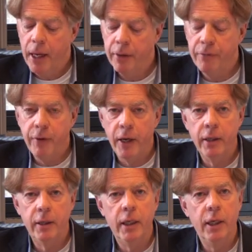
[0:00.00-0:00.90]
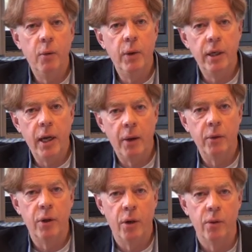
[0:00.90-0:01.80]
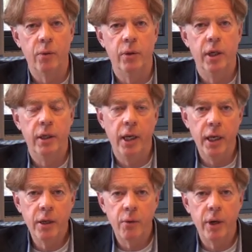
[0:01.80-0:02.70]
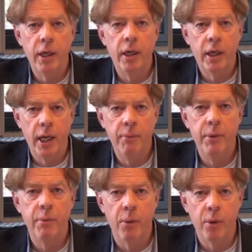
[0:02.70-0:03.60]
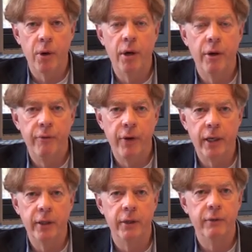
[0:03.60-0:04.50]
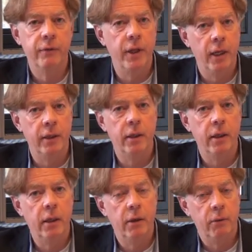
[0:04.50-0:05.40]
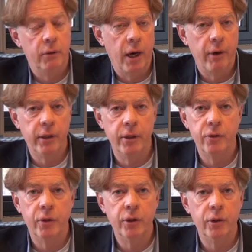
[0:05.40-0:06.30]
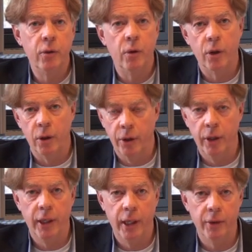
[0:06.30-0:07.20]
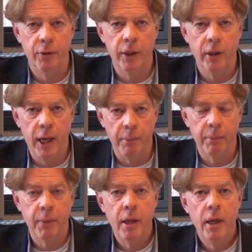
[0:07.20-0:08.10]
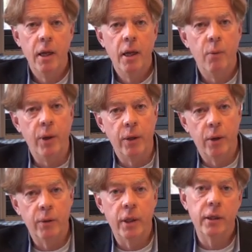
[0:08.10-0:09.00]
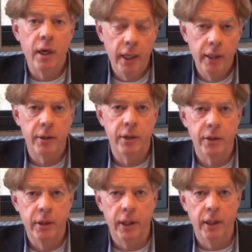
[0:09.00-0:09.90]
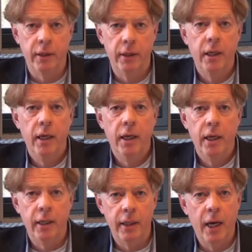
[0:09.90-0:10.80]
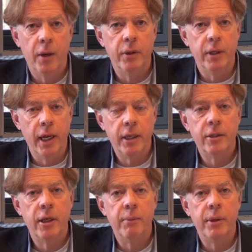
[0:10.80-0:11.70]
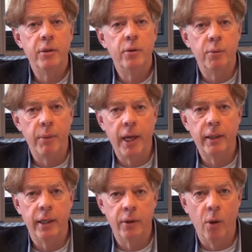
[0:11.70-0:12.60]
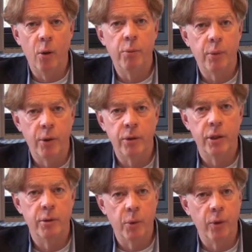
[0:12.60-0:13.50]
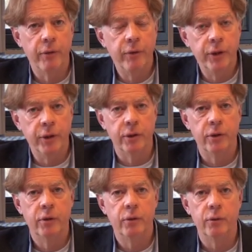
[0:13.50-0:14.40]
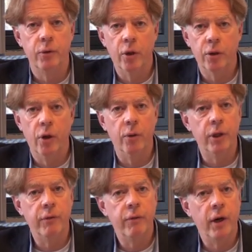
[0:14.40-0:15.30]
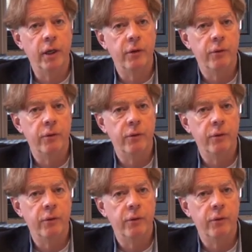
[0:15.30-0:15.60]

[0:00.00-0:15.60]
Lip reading: And finally, we now know that inquiry can be more effective than direct instruction or learning in a real lab. We know that guidance is needed. Now the next step is to make that whole process more efficient, to not only find